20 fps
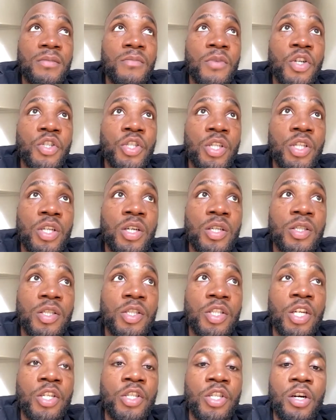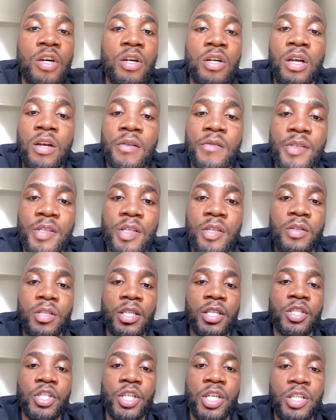martial arts changed our lives, so it
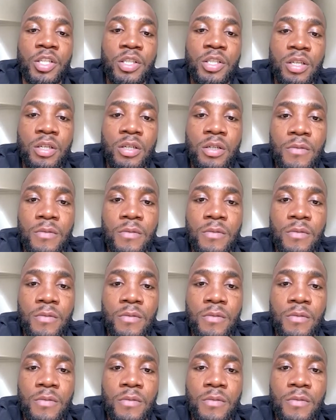can change,